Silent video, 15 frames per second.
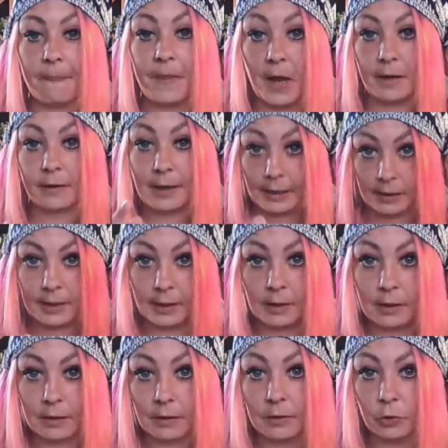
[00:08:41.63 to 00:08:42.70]
then
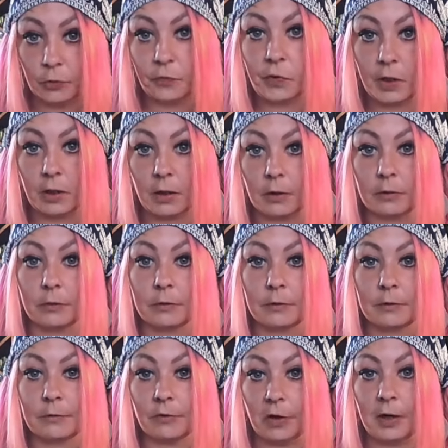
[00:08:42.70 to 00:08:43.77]
click your video,
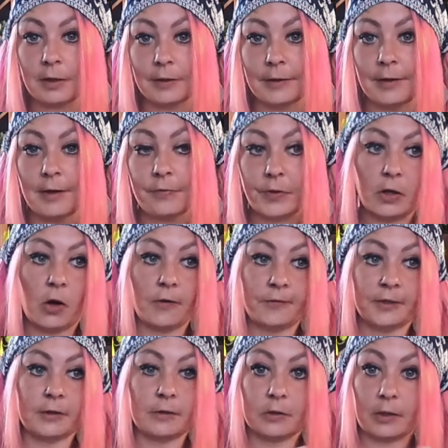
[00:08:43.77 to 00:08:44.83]
right? Then
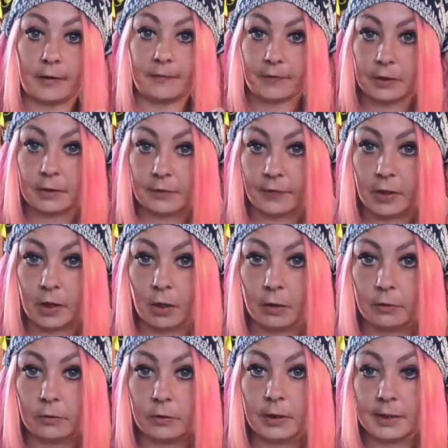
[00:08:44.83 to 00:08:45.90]
after they've clicked the video,
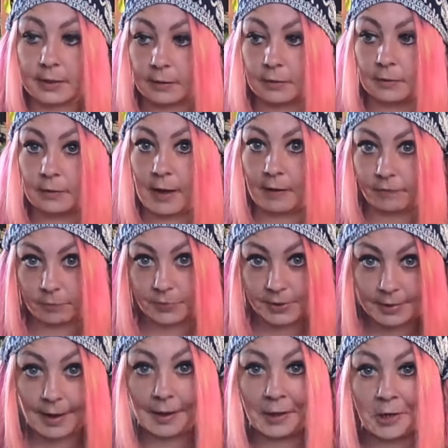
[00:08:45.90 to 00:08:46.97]
you need to have them
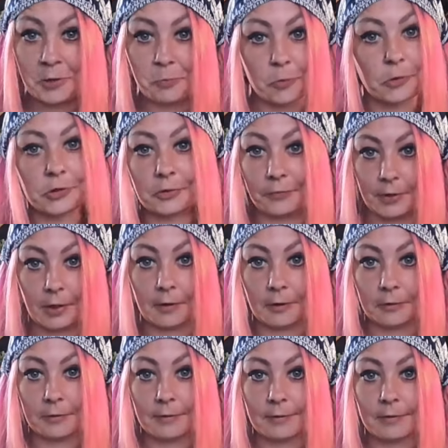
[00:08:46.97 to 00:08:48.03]
stay and watch your video,
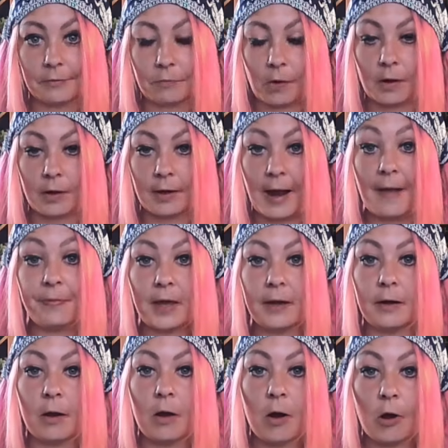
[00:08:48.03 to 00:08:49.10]
right? And
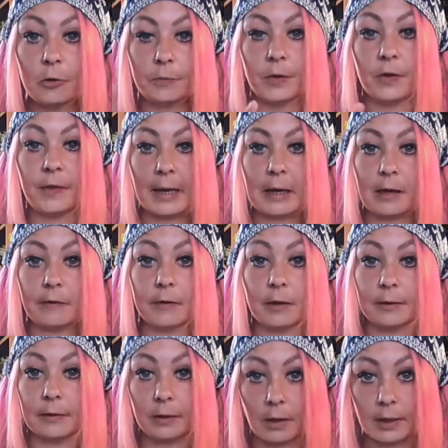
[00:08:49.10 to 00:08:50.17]
then hope that they
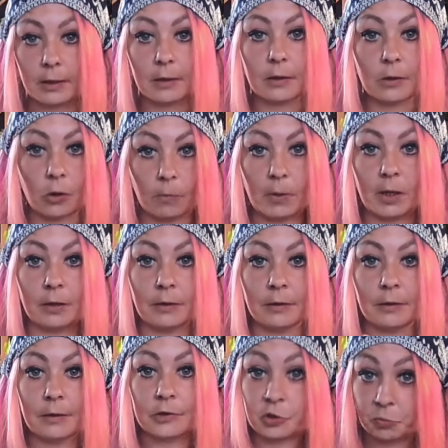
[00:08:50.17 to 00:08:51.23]
either like, comment,
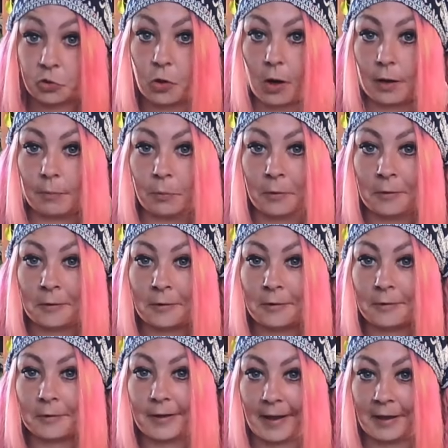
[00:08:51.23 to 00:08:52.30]
subscribe,
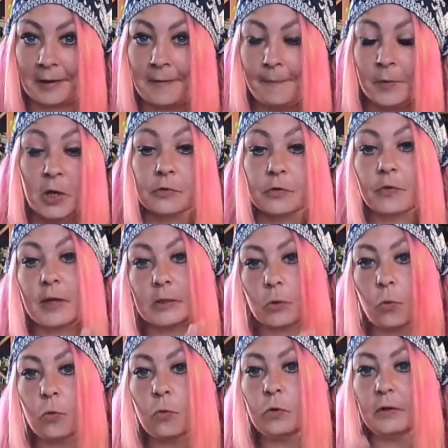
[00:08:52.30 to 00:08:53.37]
okay? So there's
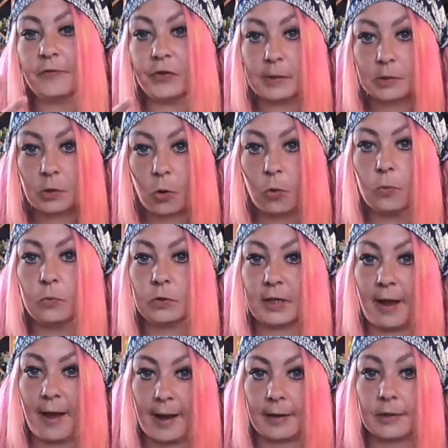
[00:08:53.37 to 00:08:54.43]
all of these call
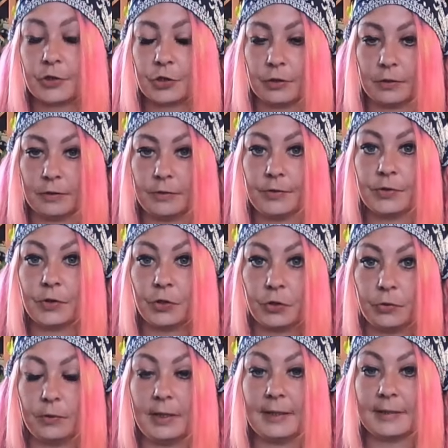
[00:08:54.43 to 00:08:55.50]
to actions that
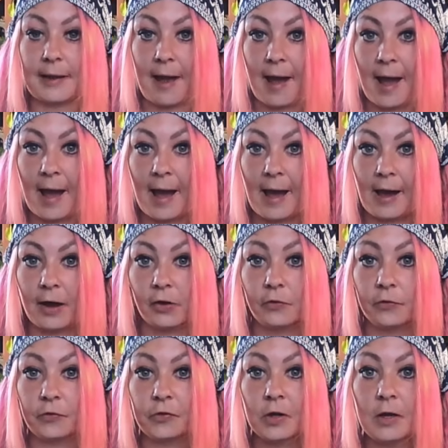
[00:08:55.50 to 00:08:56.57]
you need to
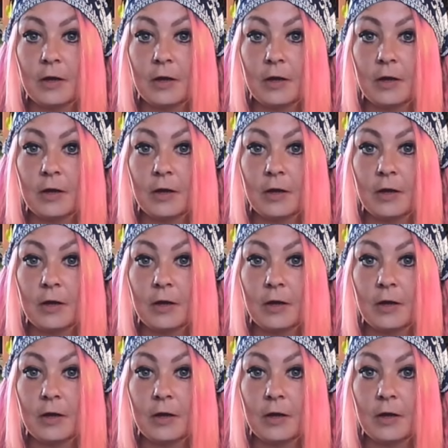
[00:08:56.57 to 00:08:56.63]
have